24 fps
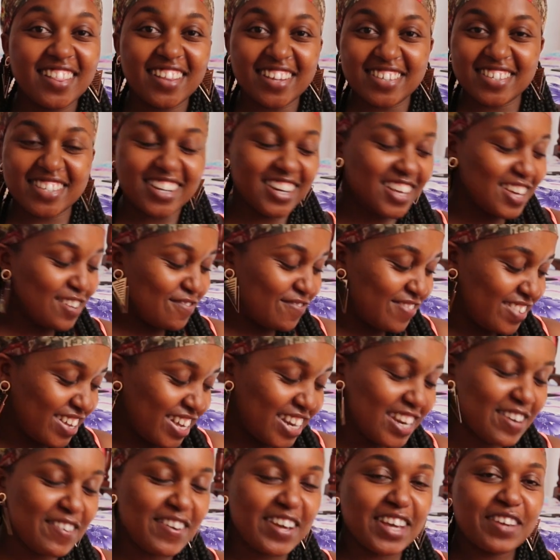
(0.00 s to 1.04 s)
That's lame.
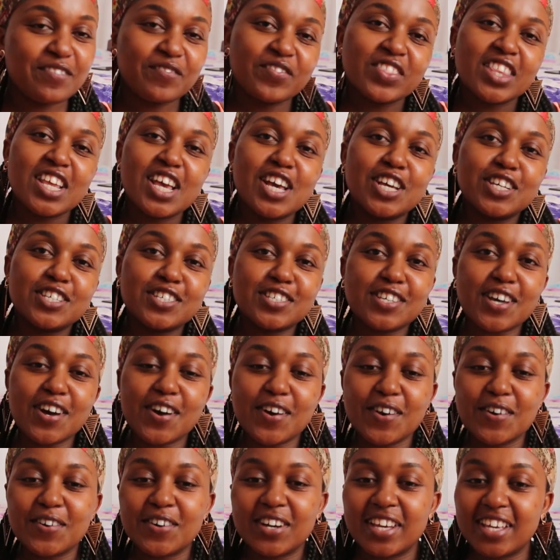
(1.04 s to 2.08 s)
Anyway,
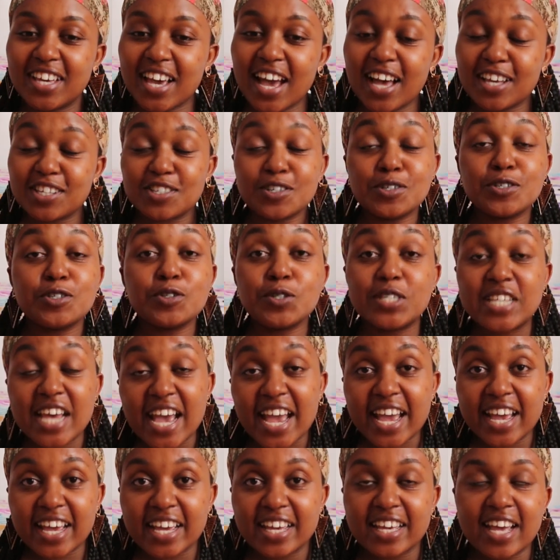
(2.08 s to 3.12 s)
so yeah, so
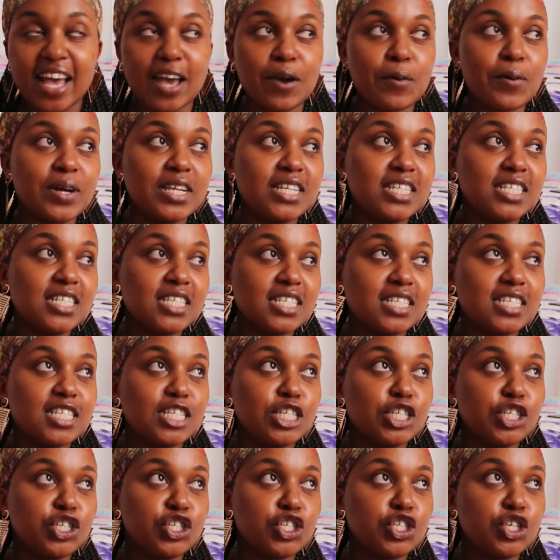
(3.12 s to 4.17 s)
today I want
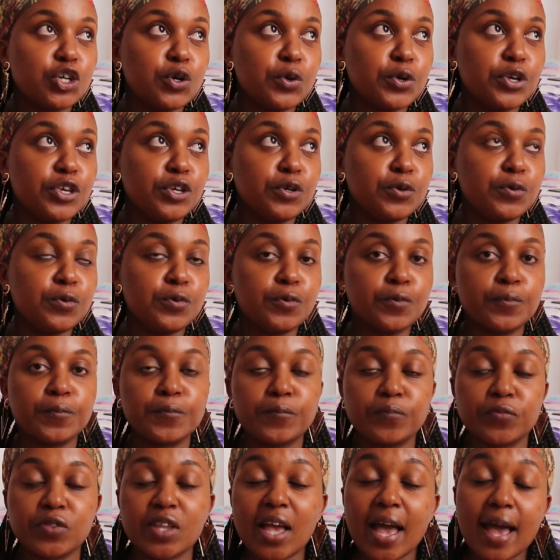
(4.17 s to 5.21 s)

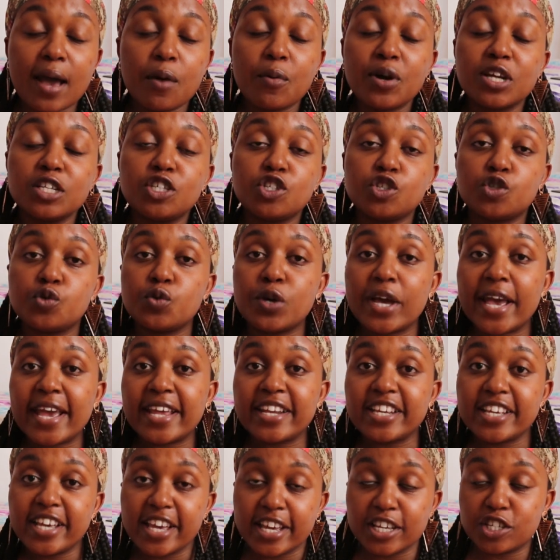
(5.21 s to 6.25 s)
to
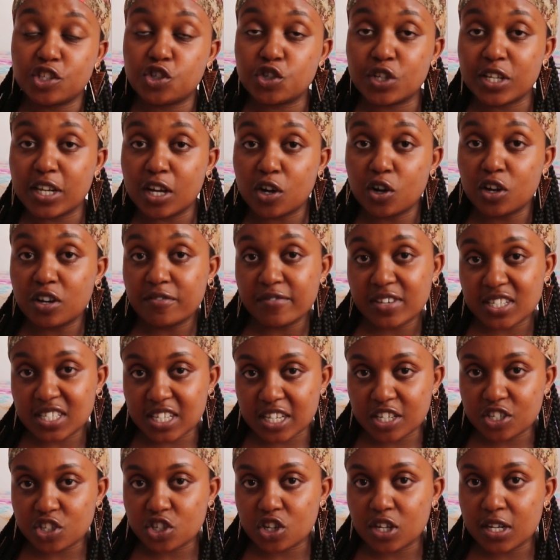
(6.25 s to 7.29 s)
engage you in a
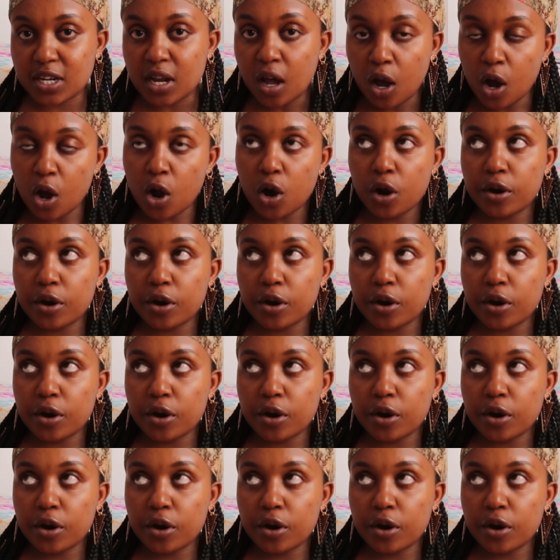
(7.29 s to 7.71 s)
conversation,